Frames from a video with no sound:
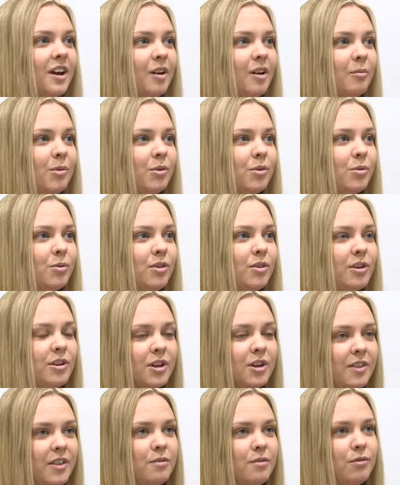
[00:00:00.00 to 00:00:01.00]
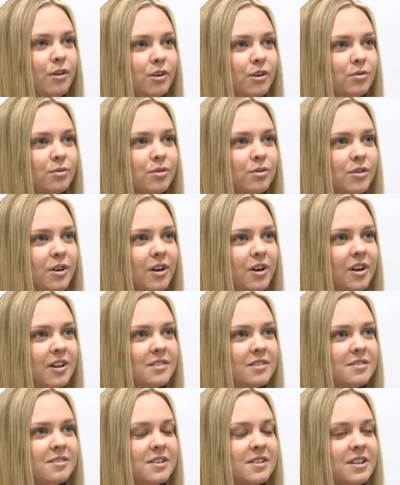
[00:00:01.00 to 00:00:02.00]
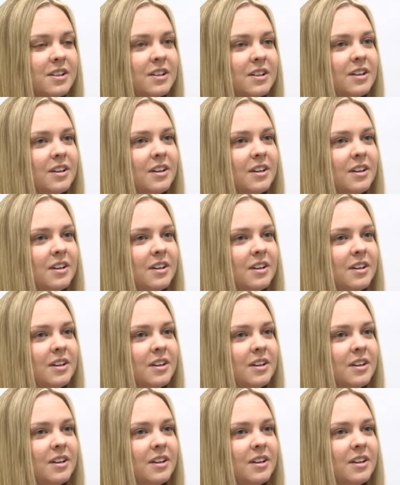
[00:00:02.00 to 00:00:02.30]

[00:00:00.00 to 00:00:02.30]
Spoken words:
and also look at their vital signs.